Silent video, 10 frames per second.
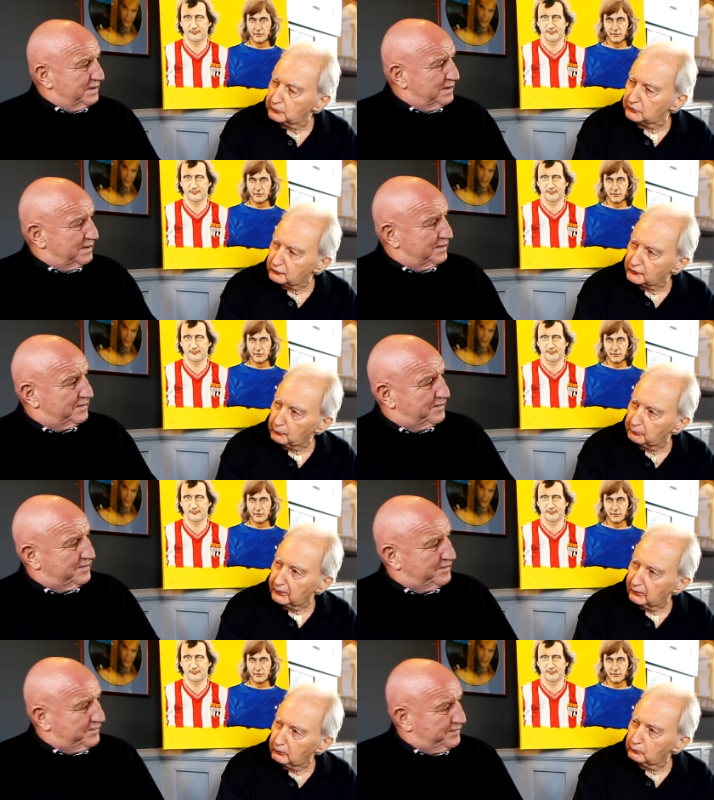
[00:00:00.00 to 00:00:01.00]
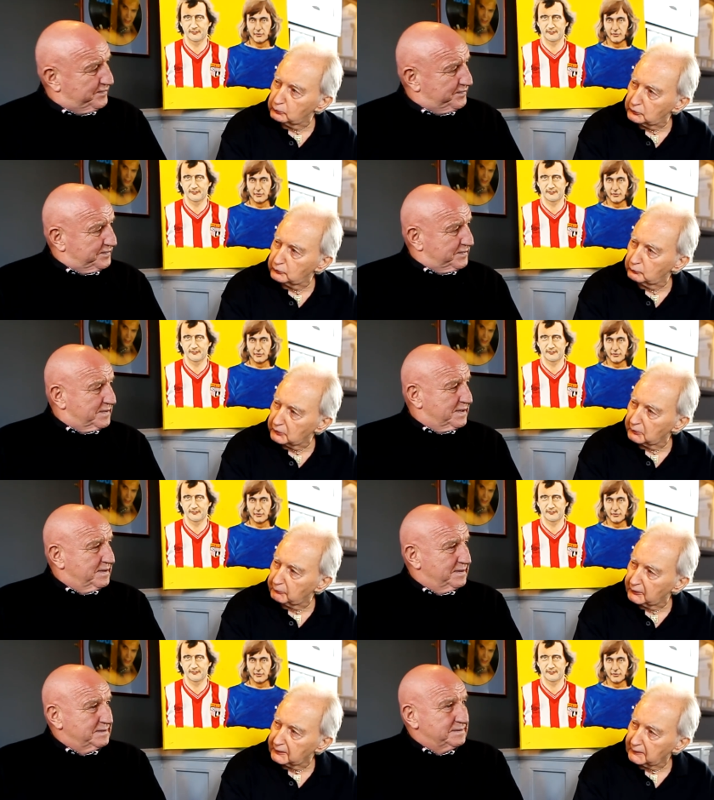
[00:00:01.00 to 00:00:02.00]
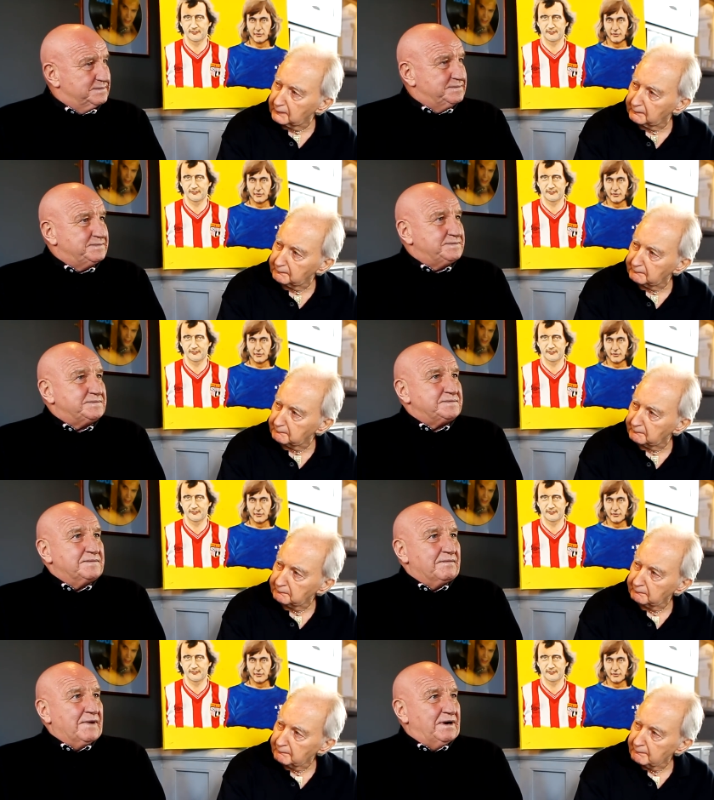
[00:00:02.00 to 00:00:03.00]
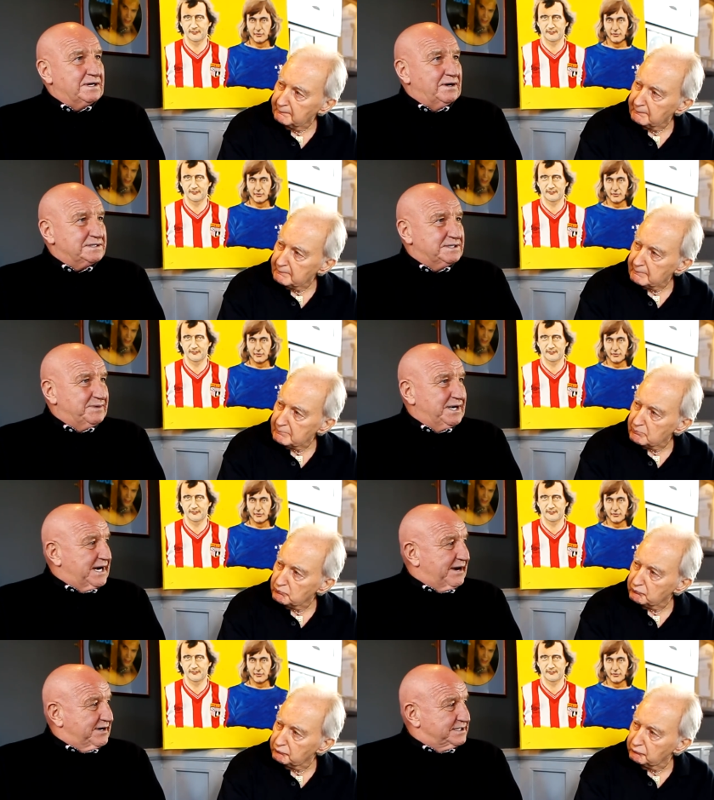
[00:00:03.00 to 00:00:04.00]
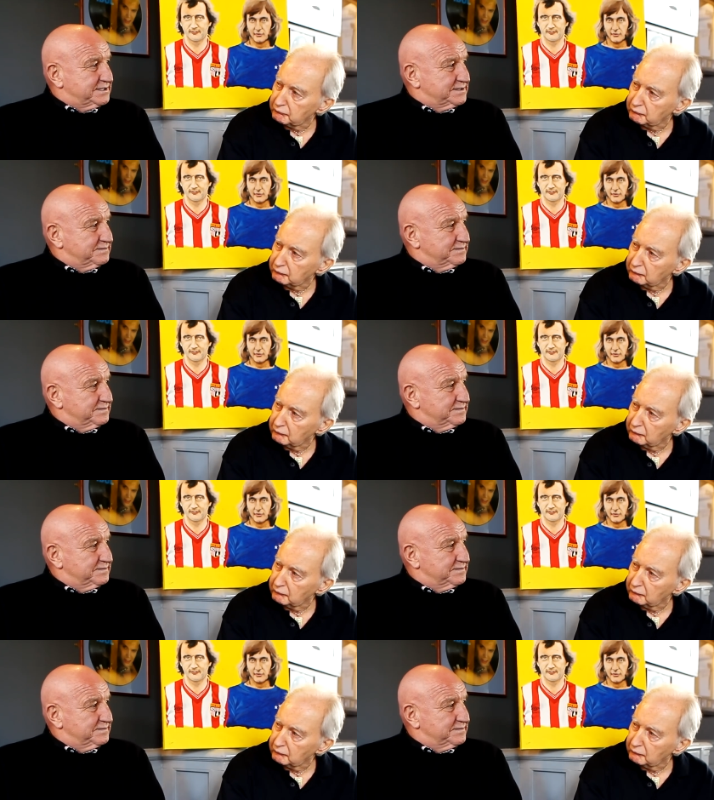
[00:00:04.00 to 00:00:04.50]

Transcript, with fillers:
Speaker 1: was
Speaker 2: a
Speaker 1: footballer, who would you want to be?
Speaker 2: I'd like to be an Harris.